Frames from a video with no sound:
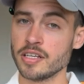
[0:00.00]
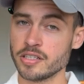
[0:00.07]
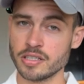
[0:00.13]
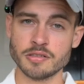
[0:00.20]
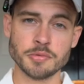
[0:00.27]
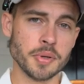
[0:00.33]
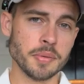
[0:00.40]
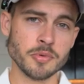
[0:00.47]

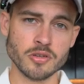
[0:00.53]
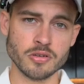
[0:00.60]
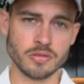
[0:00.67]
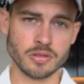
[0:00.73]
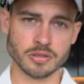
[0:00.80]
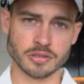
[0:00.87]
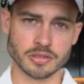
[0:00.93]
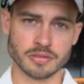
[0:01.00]
Just remember the
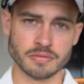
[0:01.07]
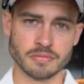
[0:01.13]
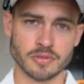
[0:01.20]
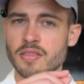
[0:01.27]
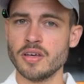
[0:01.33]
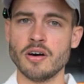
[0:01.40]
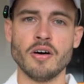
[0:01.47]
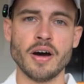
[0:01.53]
rules.
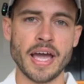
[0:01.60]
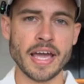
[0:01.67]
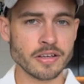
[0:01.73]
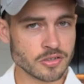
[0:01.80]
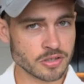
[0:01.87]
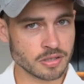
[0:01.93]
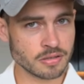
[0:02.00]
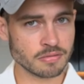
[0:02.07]
There are
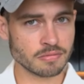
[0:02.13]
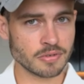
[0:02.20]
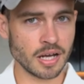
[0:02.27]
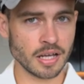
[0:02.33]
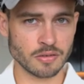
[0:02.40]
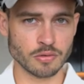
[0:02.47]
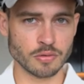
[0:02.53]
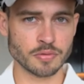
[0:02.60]
age
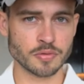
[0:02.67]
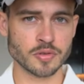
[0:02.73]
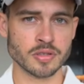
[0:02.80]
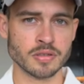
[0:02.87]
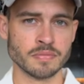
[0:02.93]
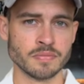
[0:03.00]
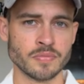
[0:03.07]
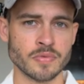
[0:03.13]
cutoffs
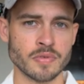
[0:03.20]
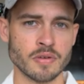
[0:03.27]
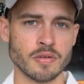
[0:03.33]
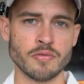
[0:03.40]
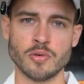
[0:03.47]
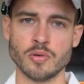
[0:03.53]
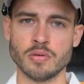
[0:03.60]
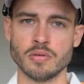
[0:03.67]

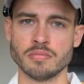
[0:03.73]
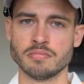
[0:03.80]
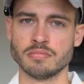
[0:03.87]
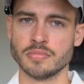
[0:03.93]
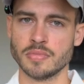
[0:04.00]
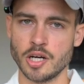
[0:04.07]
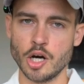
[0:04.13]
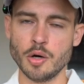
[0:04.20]
for
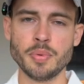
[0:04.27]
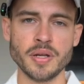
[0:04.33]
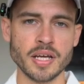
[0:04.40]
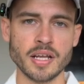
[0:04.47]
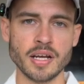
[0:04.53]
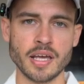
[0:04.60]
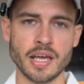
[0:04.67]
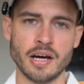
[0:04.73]

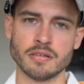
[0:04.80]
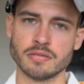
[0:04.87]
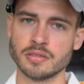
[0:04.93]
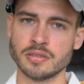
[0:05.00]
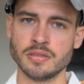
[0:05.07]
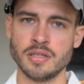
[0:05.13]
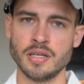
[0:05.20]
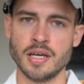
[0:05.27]
opening an
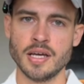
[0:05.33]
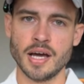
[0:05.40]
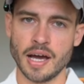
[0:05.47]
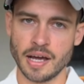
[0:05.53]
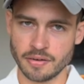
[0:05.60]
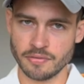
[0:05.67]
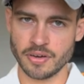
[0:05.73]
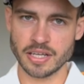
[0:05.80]
account,
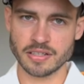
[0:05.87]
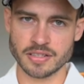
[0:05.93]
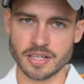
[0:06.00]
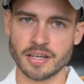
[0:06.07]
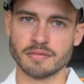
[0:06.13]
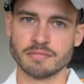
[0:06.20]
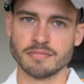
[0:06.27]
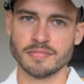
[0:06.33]

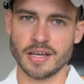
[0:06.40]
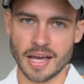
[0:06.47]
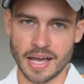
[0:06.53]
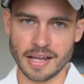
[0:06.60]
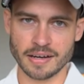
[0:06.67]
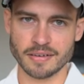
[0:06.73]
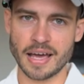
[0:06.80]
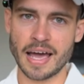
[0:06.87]
investing
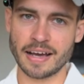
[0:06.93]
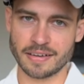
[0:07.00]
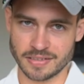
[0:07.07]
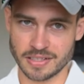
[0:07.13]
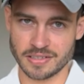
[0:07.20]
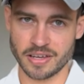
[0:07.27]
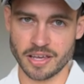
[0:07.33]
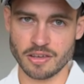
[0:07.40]
and
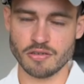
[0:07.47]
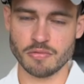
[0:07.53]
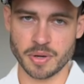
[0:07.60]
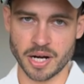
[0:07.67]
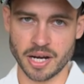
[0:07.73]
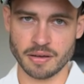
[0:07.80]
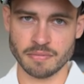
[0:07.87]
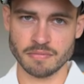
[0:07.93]
accessing your
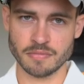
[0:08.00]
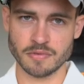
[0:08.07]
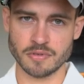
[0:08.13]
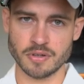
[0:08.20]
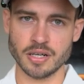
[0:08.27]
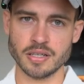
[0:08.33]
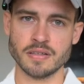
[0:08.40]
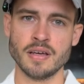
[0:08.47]
money,
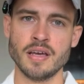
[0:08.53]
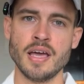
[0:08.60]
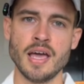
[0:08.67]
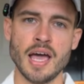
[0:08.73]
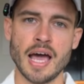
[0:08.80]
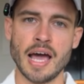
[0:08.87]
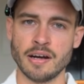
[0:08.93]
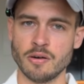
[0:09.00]
right?
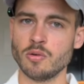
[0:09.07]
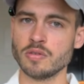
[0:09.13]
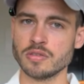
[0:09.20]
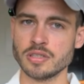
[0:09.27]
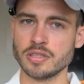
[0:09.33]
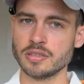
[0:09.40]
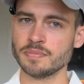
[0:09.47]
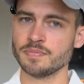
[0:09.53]
And
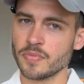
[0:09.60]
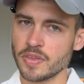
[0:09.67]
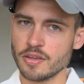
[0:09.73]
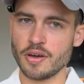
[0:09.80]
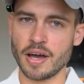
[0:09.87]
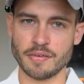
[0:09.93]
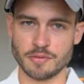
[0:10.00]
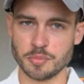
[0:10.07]
also
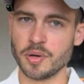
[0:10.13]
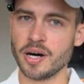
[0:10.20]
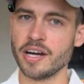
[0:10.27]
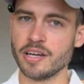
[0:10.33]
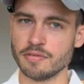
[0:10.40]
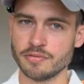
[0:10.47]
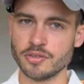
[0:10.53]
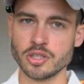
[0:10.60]
you have to buy
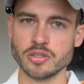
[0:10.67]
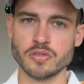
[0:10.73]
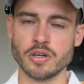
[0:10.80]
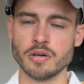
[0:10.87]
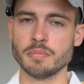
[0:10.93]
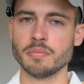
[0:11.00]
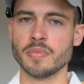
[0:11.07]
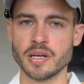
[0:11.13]
a first
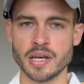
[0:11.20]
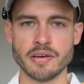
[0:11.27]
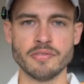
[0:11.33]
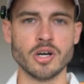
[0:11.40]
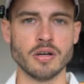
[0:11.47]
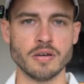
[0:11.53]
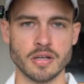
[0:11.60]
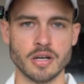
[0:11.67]
home, never
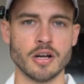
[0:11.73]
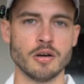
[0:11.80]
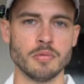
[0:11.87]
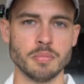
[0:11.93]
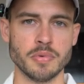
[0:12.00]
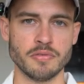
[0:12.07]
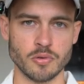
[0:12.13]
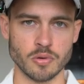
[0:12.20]
owned a home
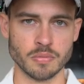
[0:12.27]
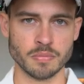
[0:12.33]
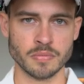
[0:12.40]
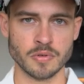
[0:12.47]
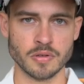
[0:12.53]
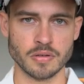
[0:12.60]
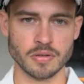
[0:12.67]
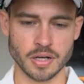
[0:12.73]
before,
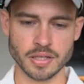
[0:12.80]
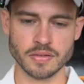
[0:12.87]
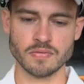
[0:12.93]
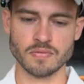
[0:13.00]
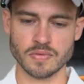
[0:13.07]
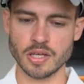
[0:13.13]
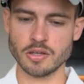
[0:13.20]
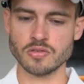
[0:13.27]
right?
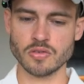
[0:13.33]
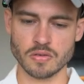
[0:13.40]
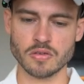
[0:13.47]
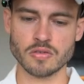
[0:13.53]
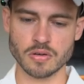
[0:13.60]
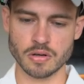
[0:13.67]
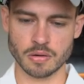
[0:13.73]
Those are the 2